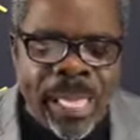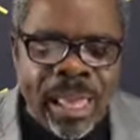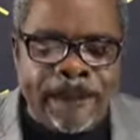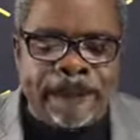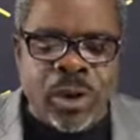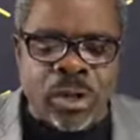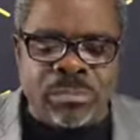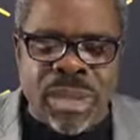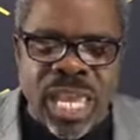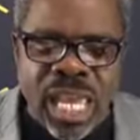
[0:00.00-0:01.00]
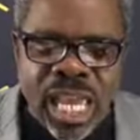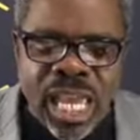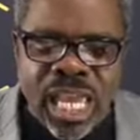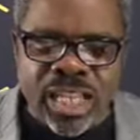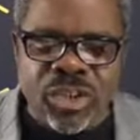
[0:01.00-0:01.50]
He brought me
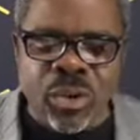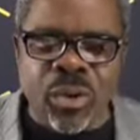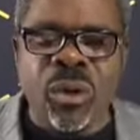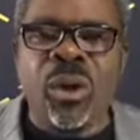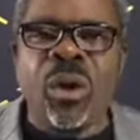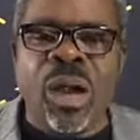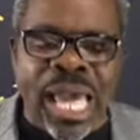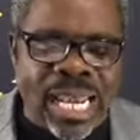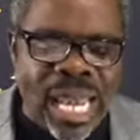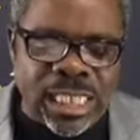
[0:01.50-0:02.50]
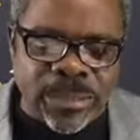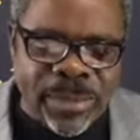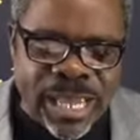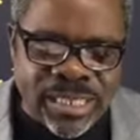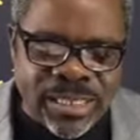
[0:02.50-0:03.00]
into a large
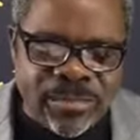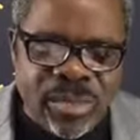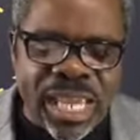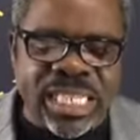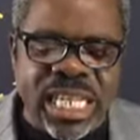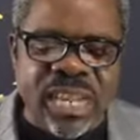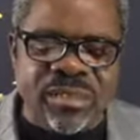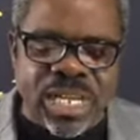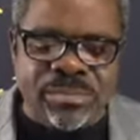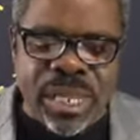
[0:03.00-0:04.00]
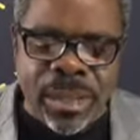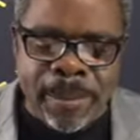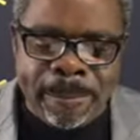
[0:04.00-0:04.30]
place. He delivered me